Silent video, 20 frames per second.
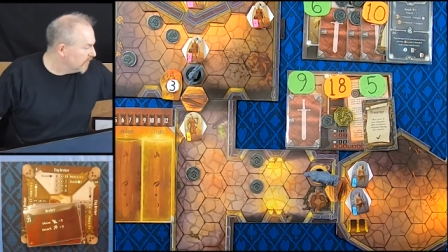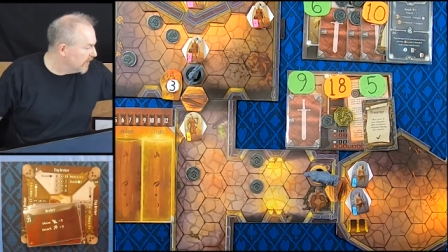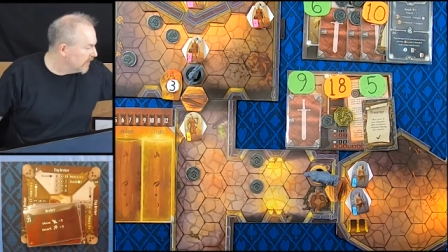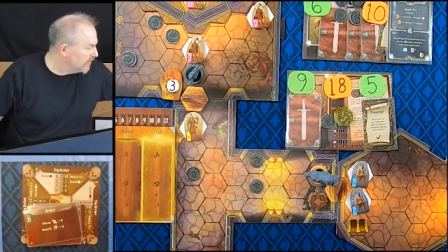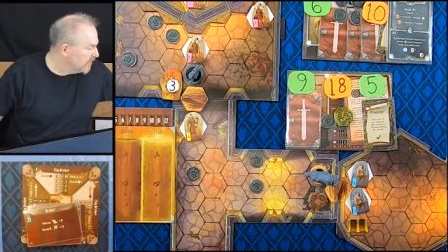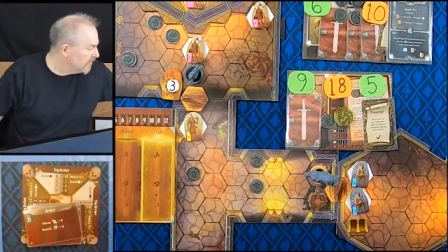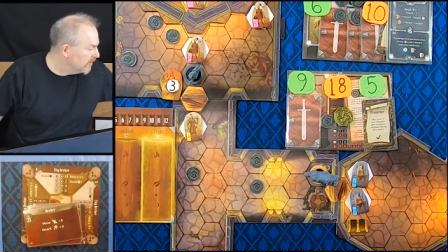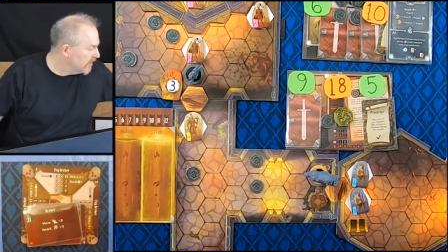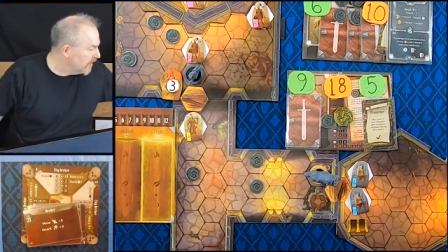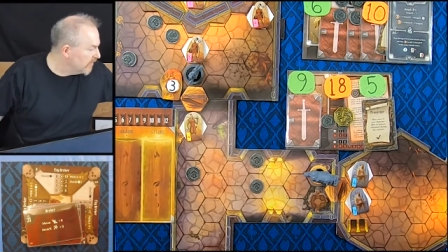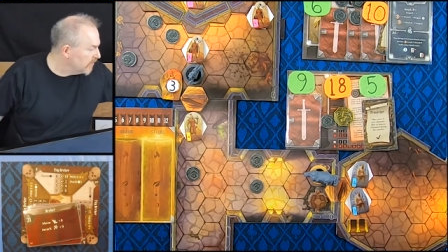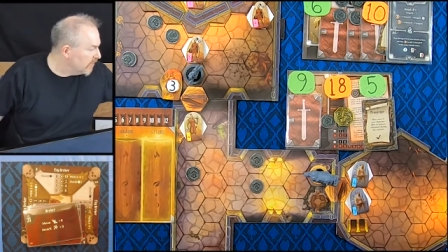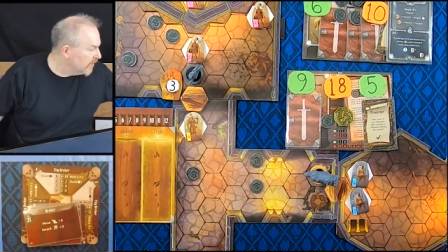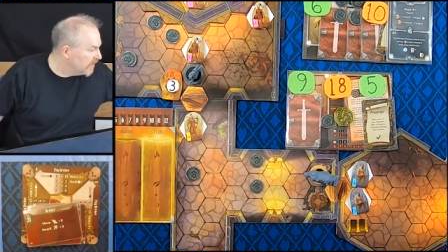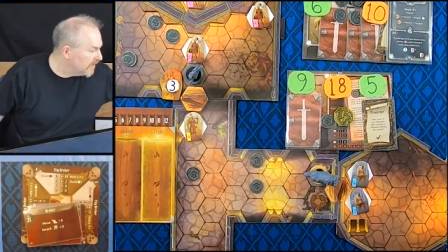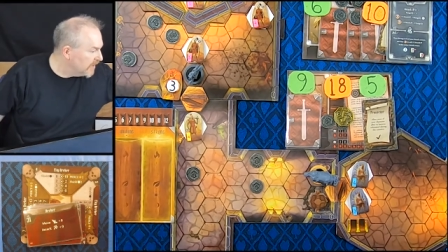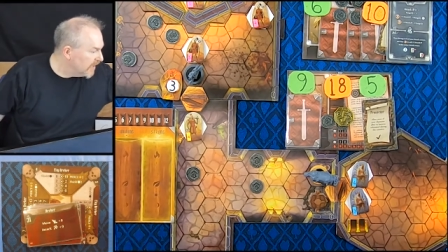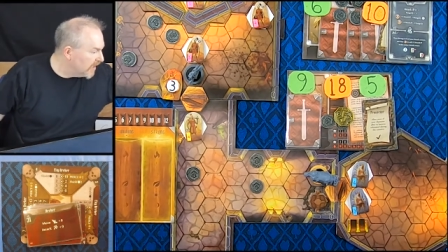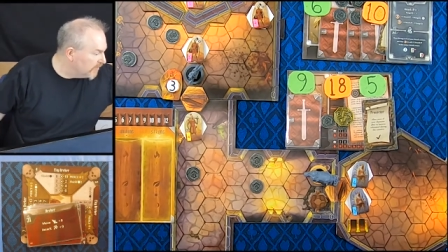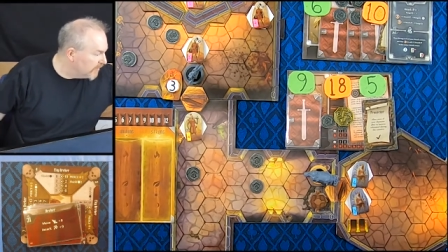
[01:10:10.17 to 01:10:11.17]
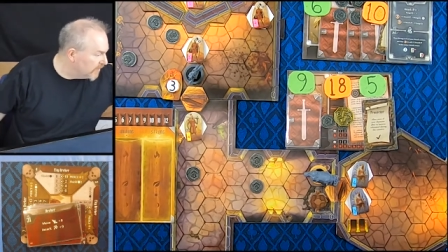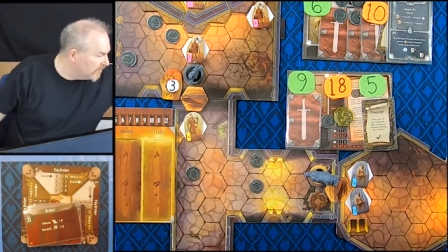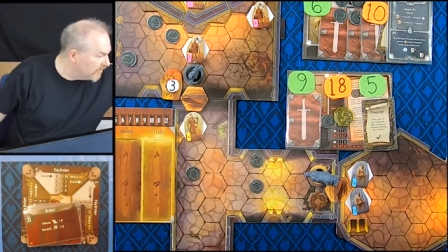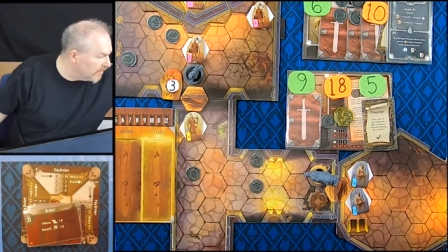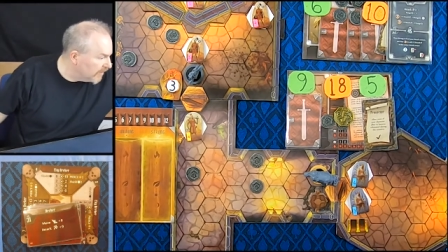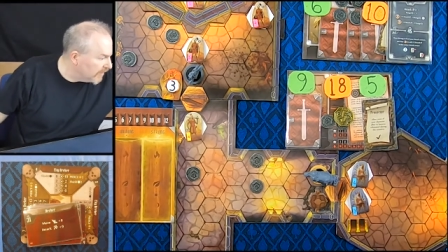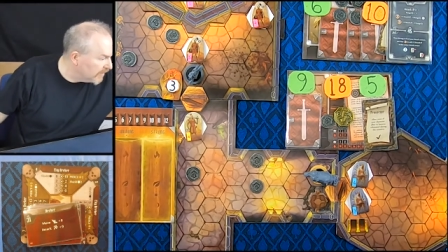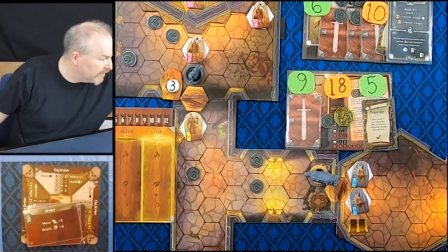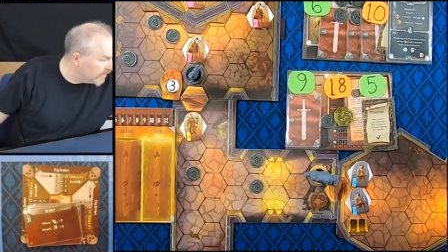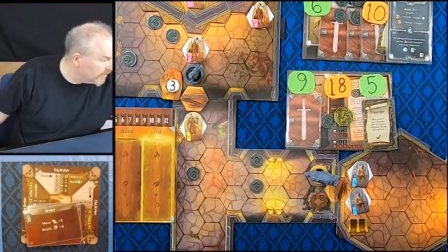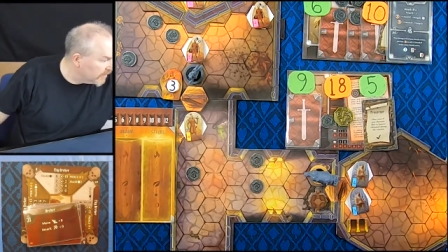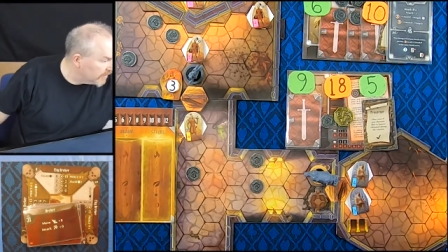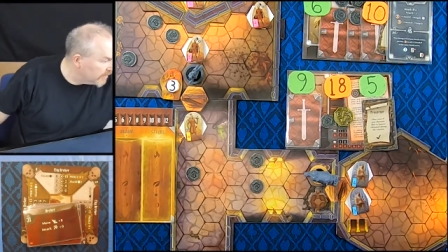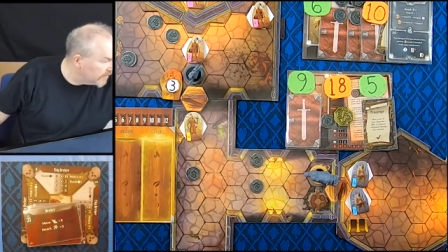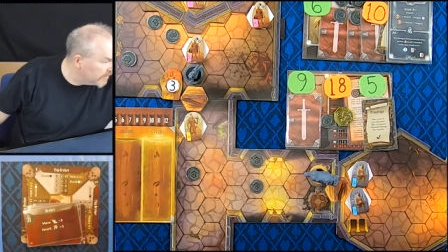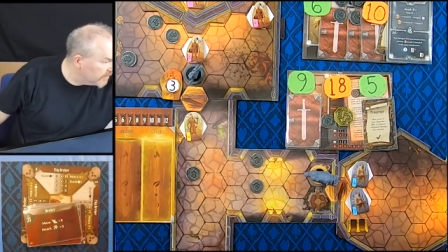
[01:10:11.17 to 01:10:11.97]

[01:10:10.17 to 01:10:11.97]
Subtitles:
Wait, she had 1 damage on her.